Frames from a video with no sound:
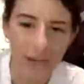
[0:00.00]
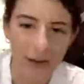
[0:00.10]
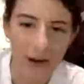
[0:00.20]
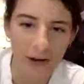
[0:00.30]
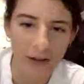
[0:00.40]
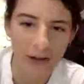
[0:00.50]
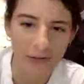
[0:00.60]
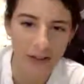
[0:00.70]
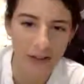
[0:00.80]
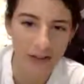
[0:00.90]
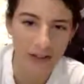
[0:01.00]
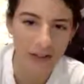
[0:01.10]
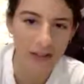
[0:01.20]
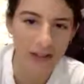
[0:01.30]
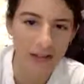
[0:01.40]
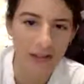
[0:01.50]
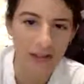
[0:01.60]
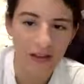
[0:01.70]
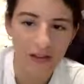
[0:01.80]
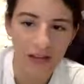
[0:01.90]
put all the rest of
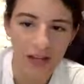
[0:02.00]
the